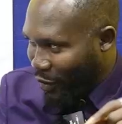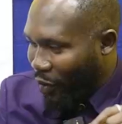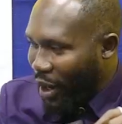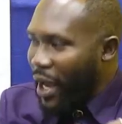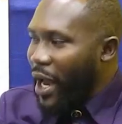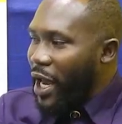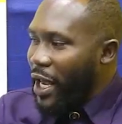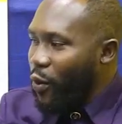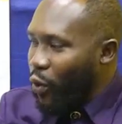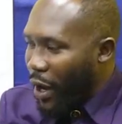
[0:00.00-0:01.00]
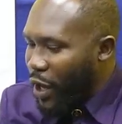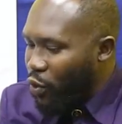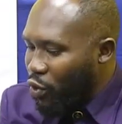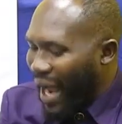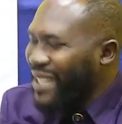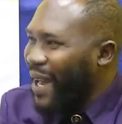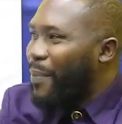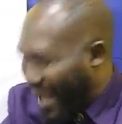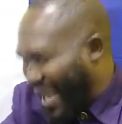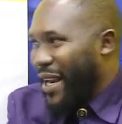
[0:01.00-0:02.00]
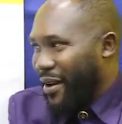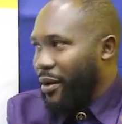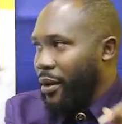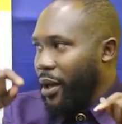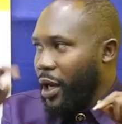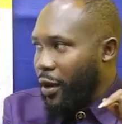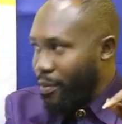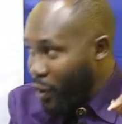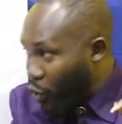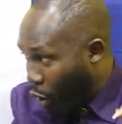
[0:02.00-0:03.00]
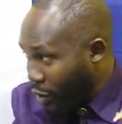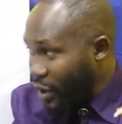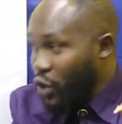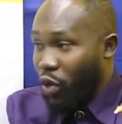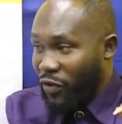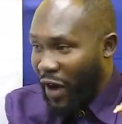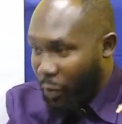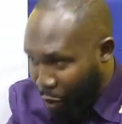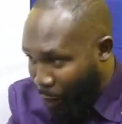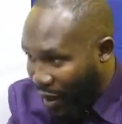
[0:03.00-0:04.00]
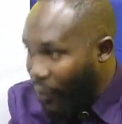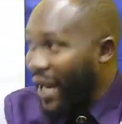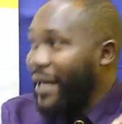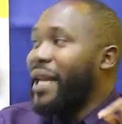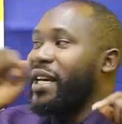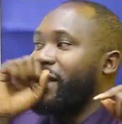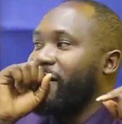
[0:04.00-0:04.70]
No. He will rise up again because he was very popular with the delegates.